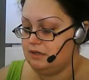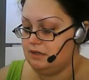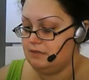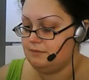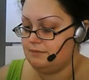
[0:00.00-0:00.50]

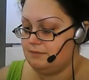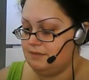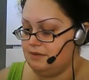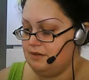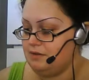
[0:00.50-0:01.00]
Um,
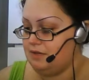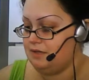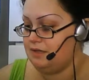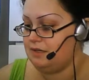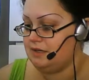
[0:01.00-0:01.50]
then you're going to
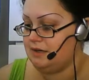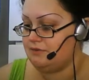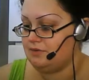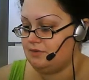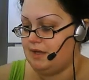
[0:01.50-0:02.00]
need,
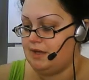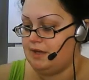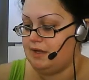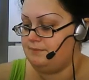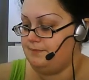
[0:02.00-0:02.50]
after that,